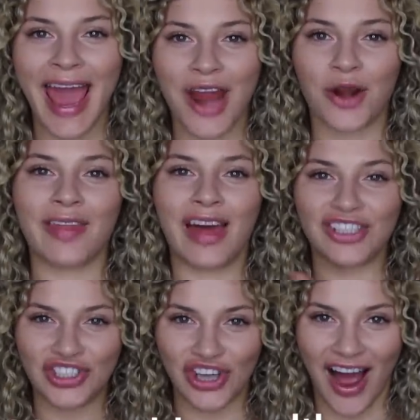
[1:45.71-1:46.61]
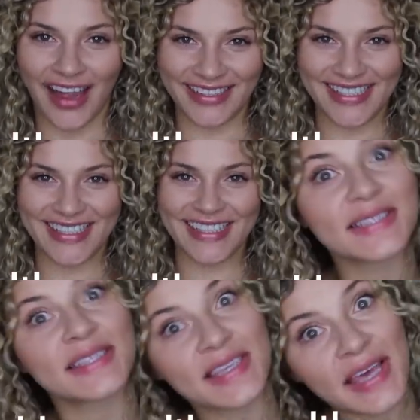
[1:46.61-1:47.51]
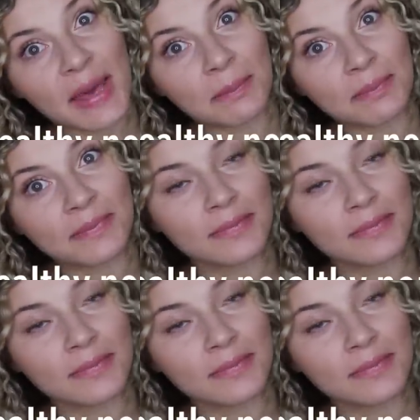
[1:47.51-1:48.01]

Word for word: hair that shines. TM.